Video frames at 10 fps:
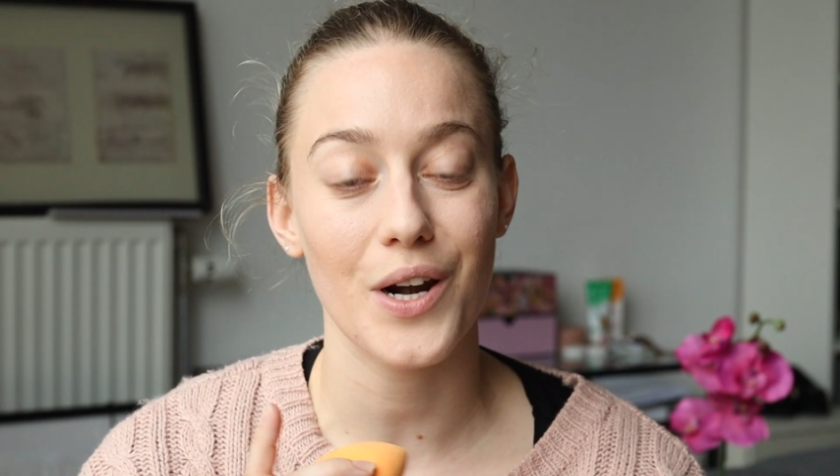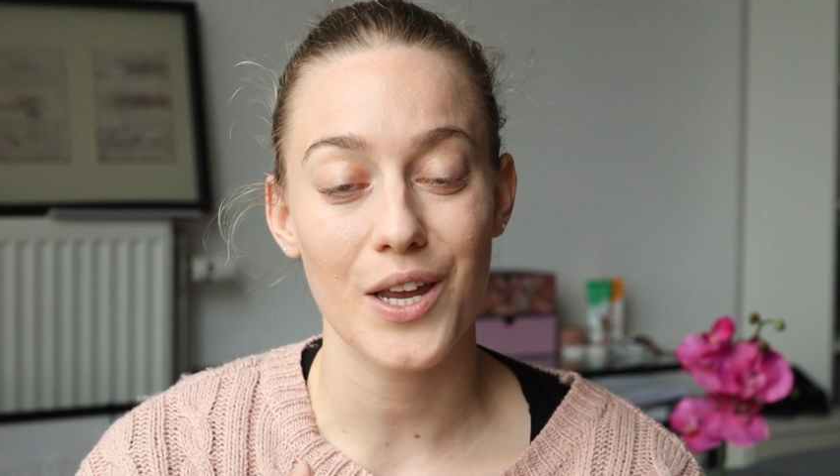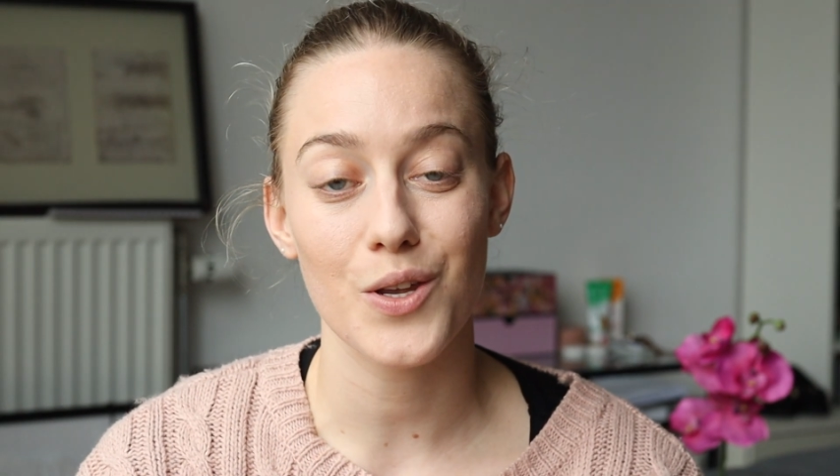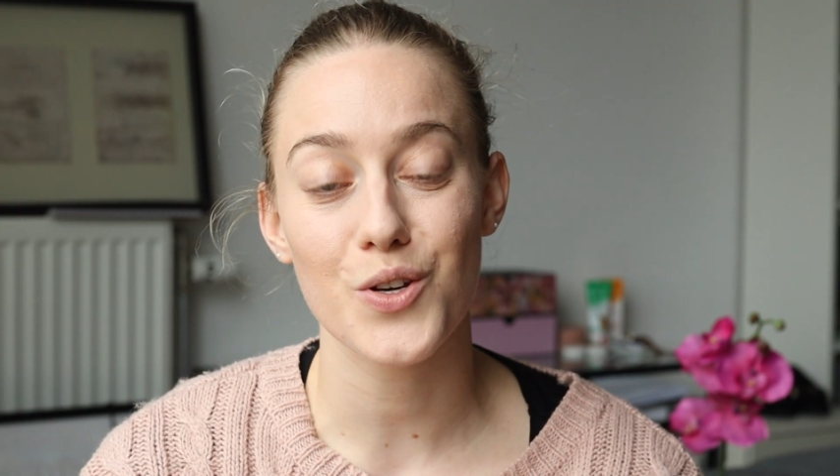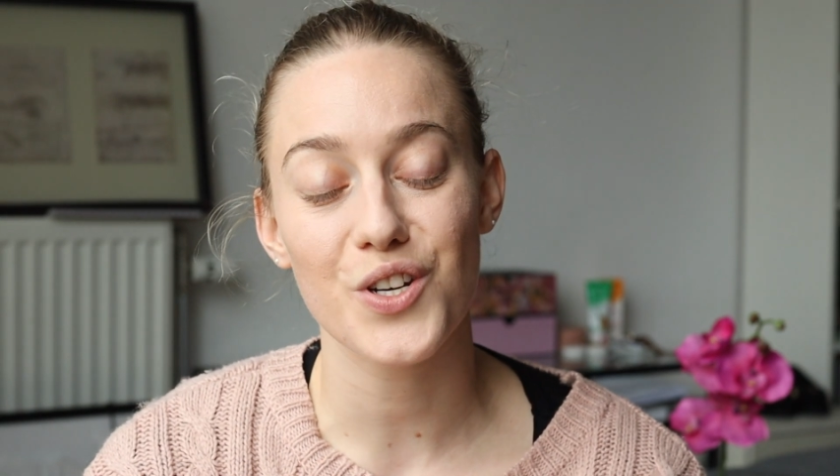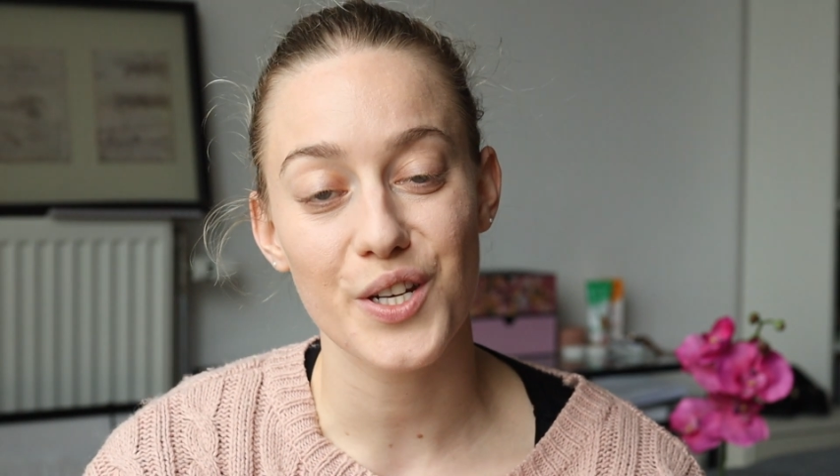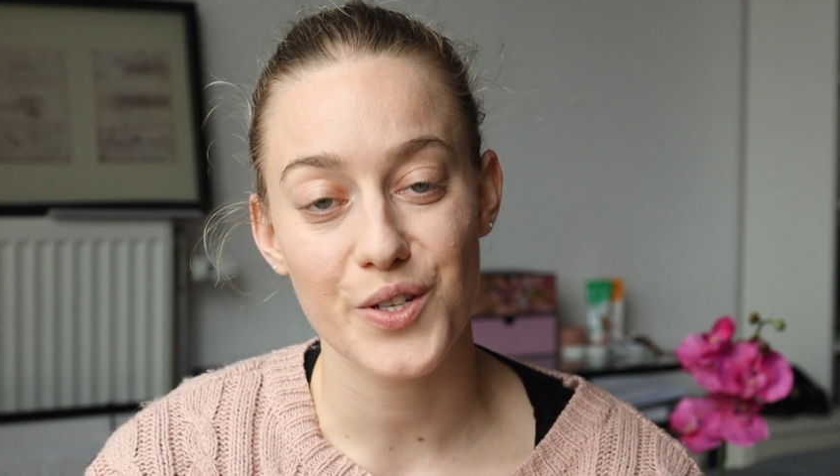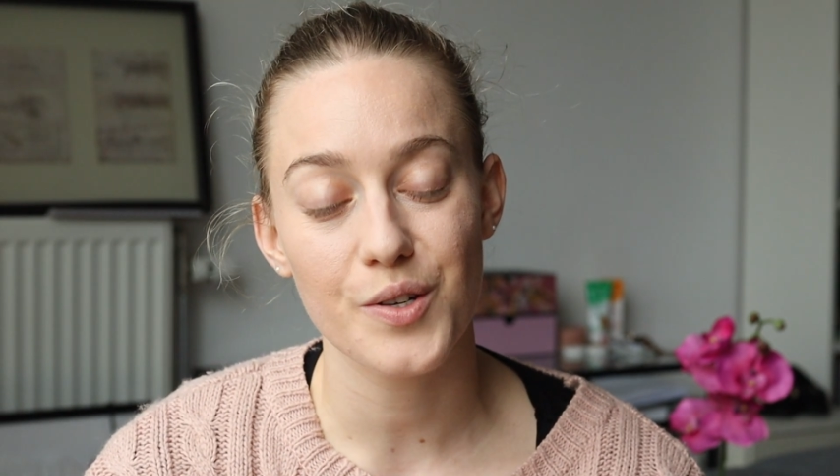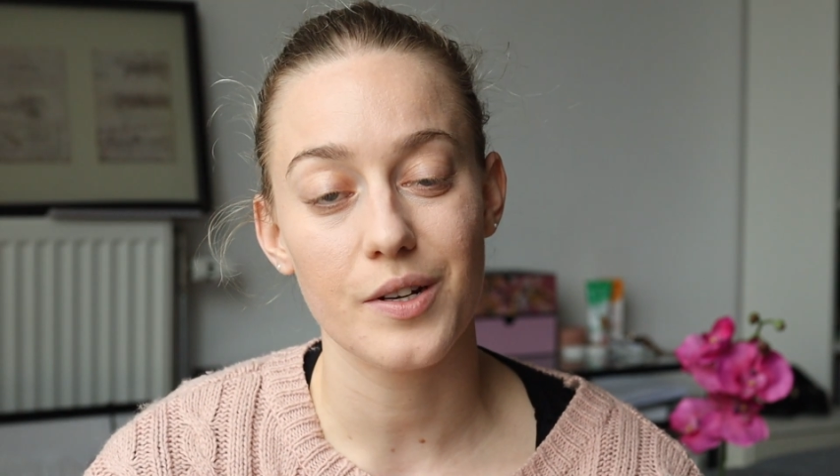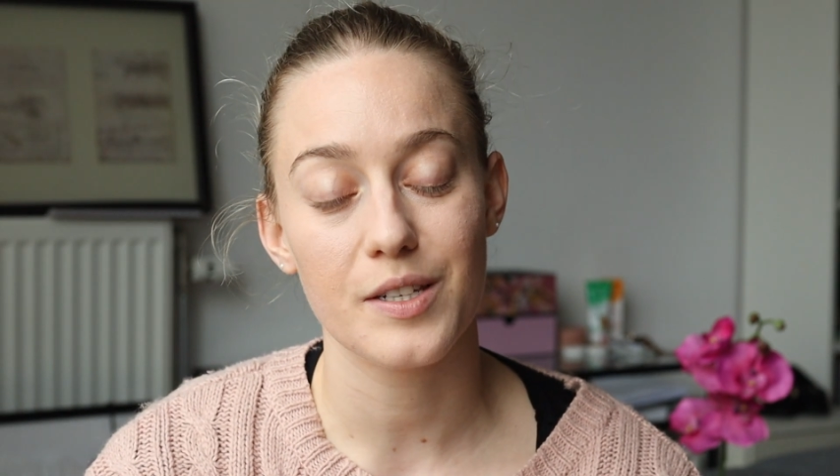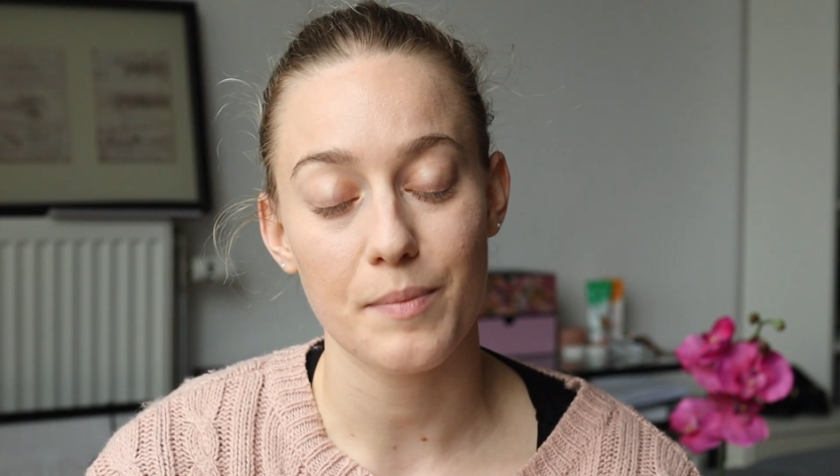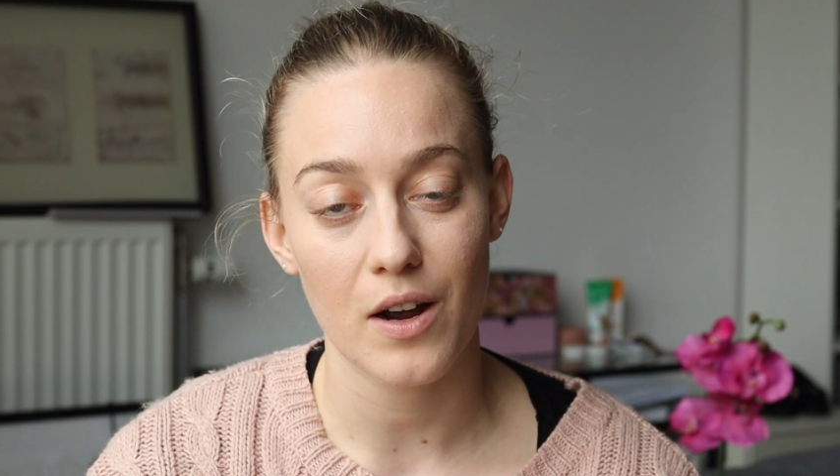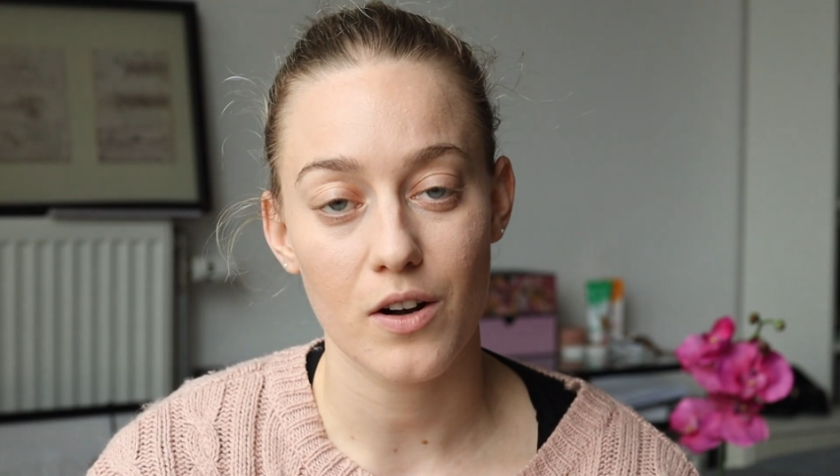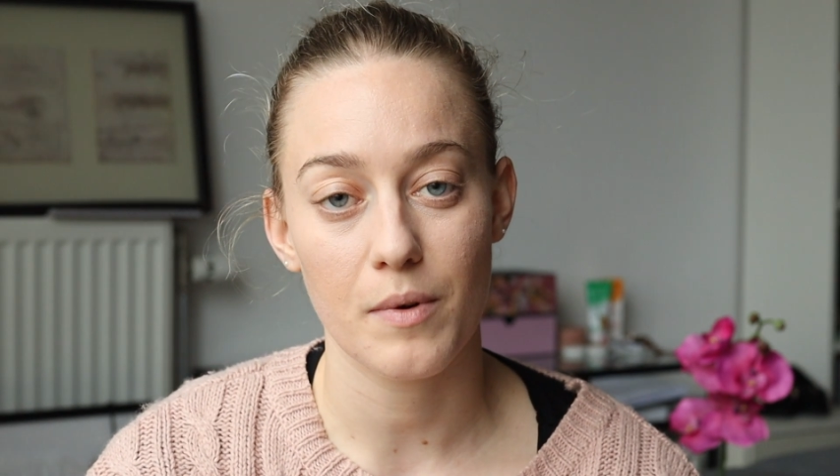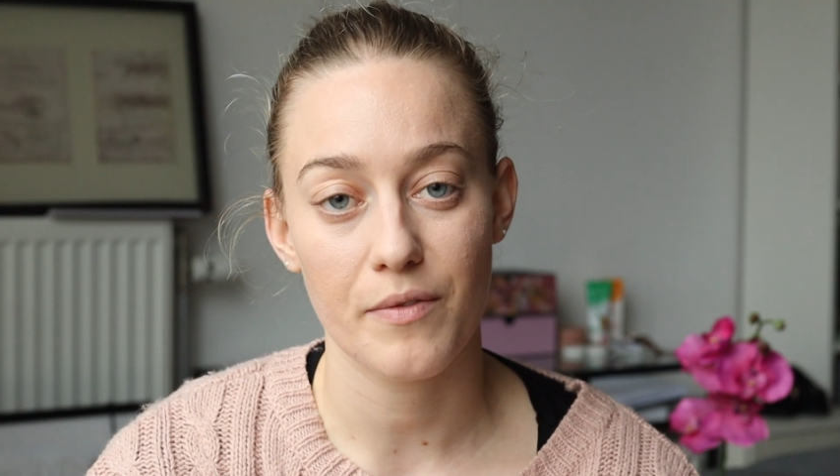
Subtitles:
I usually do is powder my